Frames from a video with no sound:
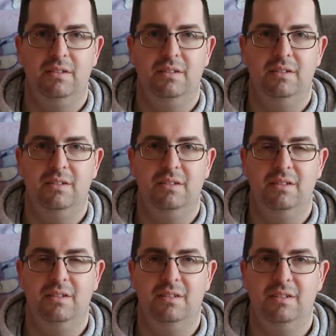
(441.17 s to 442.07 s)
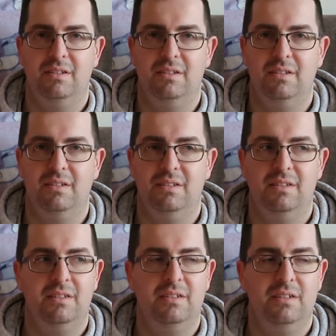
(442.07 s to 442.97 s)

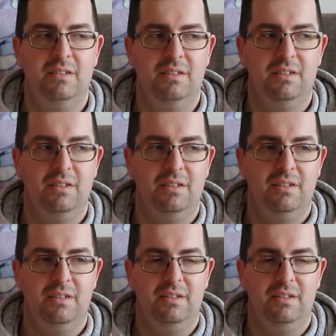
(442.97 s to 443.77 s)
No words are spoken by the person on screen.